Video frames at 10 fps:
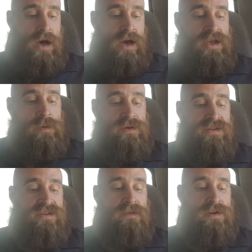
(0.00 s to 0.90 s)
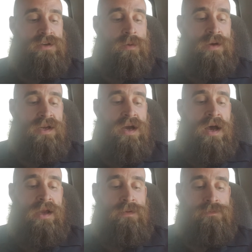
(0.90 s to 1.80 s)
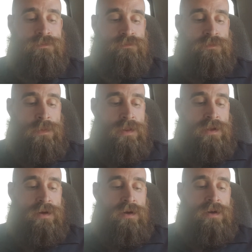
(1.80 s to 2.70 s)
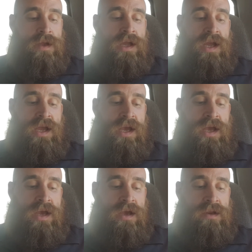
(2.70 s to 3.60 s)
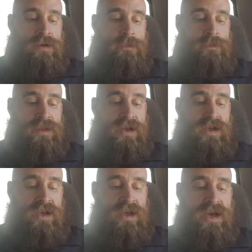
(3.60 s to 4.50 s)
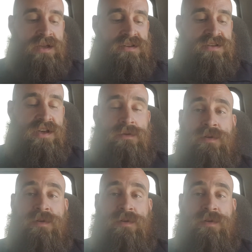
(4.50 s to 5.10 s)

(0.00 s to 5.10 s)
He was 7 of 29. And he had 6